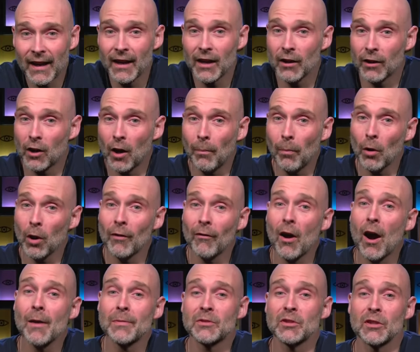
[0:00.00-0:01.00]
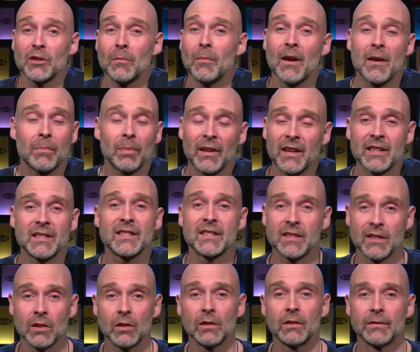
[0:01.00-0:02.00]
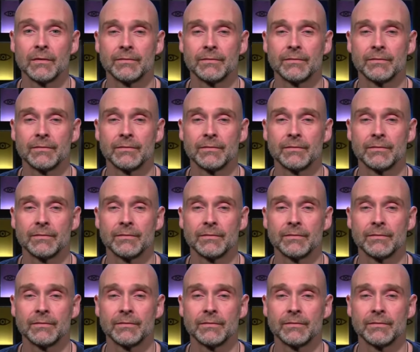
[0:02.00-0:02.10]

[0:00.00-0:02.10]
got a couple of options on my plate still.